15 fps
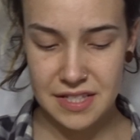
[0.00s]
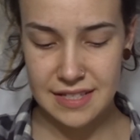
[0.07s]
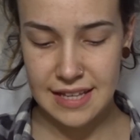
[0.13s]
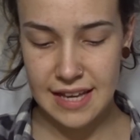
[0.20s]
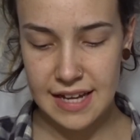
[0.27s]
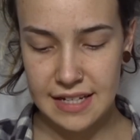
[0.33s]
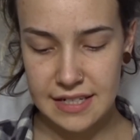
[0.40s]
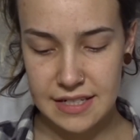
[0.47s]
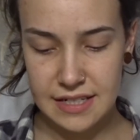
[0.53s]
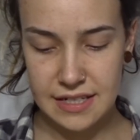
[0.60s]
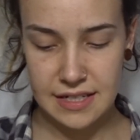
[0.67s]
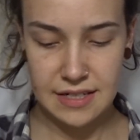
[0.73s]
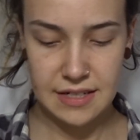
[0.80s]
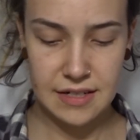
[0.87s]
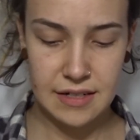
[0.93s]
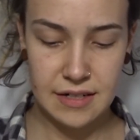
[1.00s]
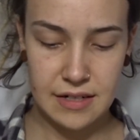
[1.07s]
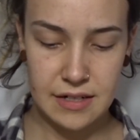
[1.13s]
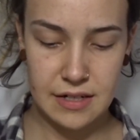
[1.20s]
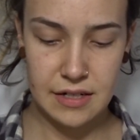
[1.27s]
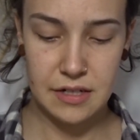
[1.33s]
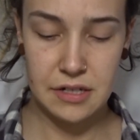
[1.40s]
set
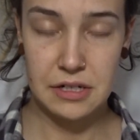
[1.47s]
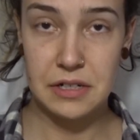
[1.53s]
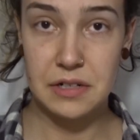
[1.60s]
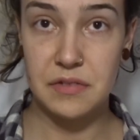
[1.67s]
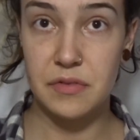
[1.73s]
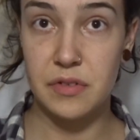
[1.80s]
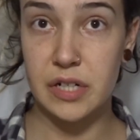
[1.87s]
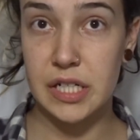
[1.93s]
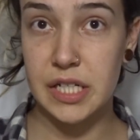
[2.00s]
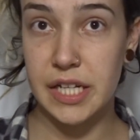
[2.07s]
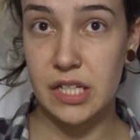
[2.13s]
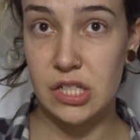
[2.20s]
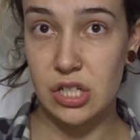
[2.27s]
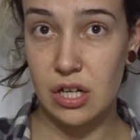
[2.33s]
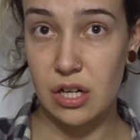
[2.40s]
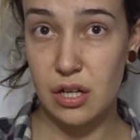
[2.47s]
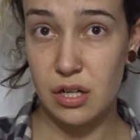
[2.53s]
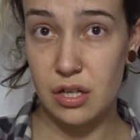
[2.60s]
for a teacher.